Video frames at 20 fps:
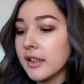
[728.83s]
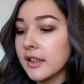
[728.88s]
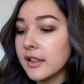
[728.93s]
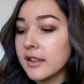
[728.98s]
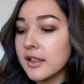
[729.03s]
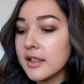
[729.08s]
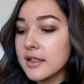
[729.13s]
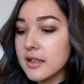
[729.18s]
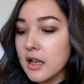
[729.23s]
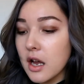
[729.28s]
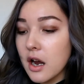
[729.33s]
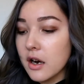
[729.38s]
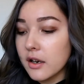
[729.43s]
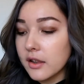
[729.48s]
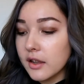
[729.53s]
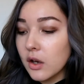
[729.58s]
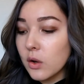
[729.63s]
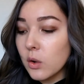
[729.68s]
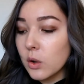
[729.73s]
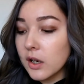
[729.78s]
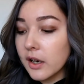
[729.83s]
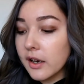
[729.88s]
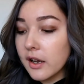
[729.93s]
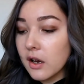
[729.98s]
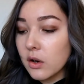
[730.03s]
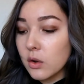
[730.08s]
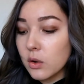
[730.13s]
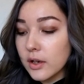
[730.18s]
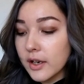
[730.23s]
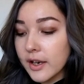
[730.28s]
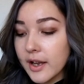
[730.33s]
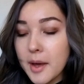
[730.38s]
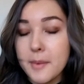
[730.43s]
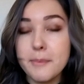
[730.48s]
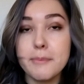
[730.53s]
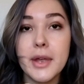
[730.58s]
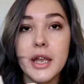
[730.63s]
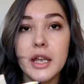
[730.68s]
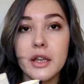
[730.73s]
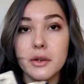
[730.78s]
These are the Holika
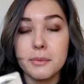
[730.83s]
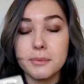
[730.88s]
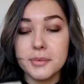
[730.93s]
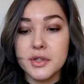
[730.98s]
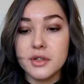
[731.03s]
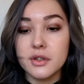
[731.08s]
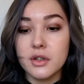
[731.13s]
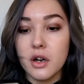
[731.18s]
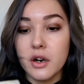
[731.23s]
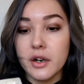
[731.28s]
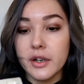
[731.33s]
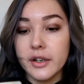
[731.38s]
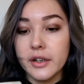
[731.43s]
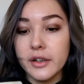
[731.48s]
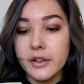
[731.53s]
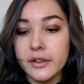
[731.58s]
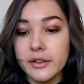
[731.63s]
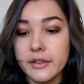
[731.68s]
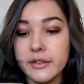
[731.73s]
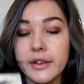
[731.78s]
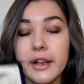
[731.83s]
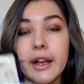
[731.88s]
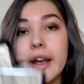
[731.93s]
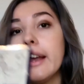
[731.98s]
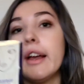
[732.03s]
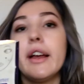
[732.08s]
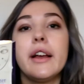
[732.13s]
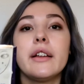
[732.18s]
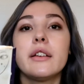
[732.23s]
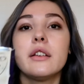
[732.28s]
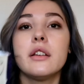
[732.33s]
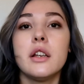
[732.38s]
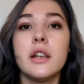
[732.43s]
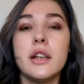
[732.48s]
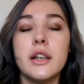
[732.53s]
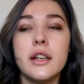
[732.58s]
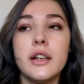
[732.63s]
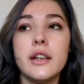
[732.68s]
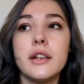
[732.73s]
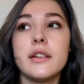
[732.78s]
Makeup Starter, and
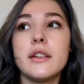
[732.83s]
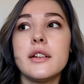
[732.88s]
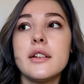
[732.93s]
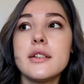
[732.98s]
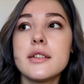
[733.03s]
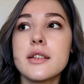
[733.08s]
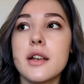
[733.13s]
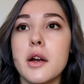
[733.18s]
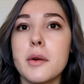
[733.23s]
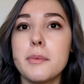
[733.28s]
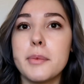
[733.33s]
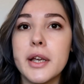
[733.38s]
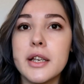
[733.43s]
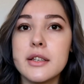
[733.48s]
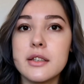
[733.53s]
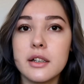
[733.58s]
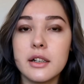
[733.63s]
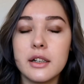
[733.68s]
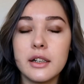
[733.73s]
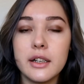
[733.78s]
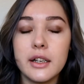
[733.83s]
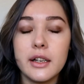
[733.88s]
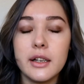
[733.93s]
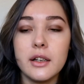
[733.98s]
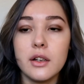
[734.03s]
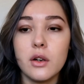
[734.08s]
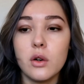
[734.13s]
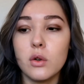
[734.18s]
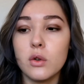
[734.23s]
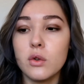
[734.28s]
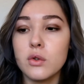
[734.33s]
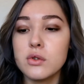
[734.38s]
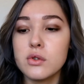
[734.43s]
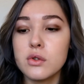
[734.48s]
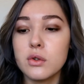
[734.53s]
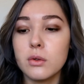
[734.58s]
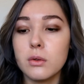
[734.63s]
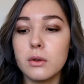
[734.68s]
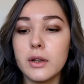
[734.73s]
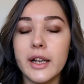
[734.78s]
these are basically
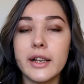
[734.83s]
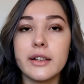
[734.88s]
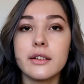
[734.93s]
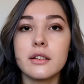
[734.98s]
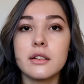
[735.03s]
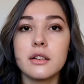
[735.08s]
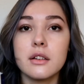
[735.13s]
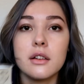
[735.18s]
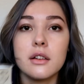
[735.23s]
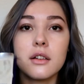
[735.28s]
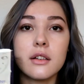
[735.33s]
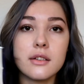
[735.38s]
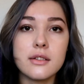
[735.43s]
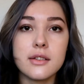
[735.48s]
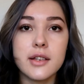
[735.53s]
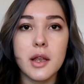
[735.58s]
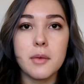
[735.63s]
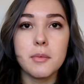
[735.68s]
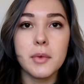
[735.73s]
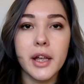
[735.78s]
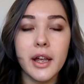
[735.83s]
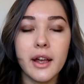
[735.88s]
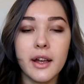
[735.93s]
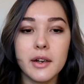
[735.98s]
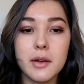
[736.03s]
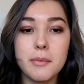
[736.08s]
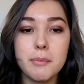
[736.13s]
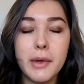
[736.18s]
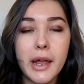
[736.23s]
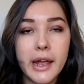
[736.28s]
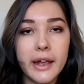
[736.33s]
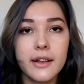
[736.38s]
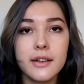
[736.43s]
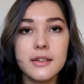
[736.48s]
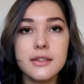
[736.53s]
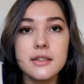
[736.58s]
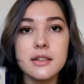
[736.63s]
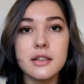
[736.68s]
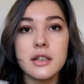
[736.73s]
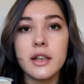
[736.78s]
also like same kind of
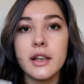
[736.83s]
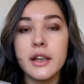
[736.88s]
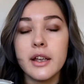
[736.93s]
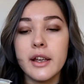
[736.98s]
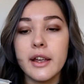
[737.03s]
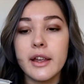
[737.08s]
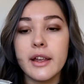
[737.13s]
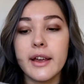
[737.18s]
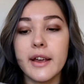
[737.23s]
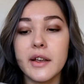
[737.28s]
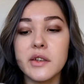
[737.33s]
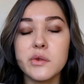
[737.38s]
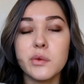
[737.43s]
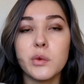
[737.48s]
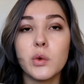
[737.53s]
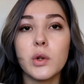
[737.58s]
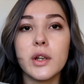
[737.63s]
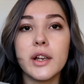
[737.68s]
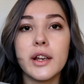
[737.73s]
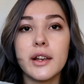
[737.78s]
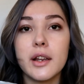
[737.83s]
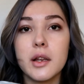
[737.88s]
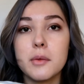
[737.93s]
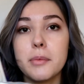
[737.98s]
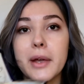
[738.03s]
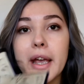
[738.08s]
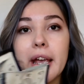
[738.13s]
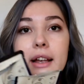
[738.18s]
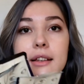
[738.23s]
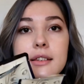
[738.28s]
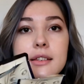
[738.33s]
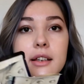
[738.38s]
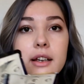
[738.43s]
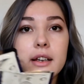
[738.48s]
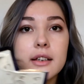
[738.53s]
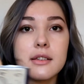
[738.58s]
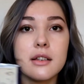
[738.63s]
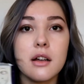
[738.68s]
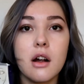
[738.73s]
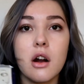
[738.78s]
pads, exfoliating pads
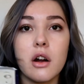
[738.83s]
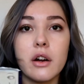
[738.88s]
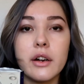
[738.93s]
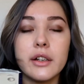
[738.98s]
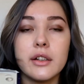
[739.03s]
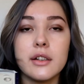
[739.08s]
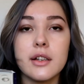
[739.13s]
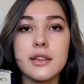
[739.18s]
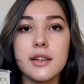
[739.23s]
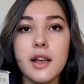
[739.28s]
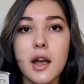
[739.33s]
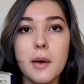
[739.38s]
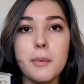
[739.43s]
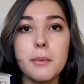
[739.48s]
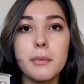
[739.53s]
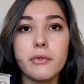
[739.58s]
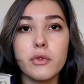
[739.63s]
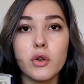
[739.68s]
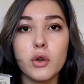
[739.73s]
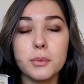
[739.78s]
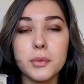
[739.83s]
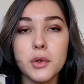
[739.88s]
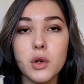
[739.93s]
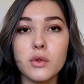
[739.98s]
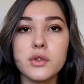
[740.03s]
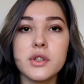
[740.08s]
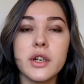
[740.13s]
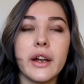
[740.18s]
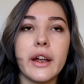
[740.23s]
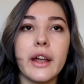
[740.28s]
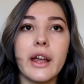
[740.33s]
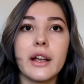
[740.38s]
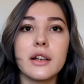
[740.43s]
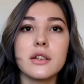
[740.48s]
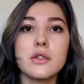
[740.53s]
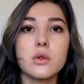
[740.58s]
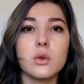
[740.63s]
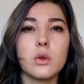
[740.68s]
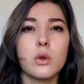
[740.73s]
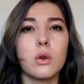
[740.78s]
as are in the top from
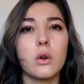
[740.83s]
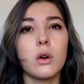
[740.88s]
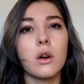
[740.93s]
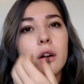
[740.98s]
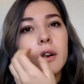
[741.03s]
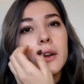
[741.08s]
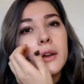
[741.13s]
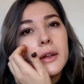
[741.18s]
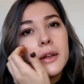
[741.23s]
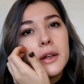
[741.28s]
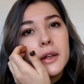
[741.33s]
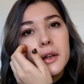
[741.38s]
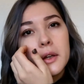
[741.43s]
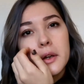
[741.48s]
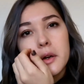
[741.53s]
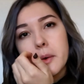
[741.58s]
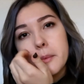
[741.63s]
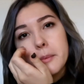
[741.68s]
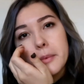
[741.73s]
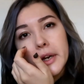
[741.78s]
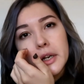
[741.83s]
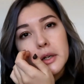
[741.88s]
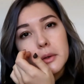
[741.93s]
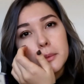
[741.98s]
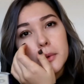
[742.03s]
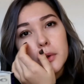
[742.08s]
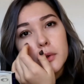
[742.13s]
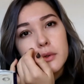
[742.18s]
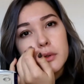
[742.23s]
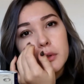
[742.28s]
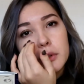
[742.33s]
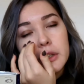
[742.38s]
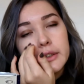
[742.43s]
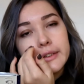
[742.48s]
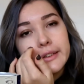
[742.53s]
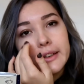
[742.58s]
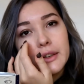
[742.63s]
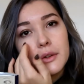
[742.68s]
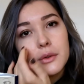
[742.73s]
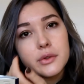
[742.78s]
Cosrx or comparable to the
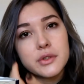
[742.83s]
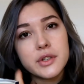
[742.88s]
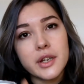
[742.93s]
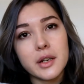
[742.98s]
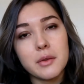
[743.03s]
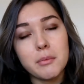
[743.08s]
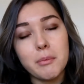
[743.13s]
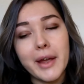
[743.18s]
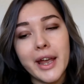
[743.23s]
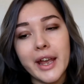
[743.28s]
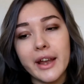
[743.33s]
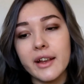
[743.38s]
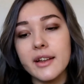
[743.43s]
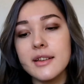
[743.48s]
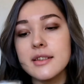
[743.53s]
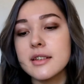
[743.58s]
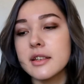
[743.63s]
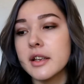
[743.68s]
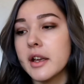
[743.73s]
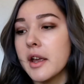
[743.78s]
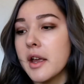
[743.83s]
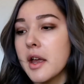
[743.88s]
Neogen pads.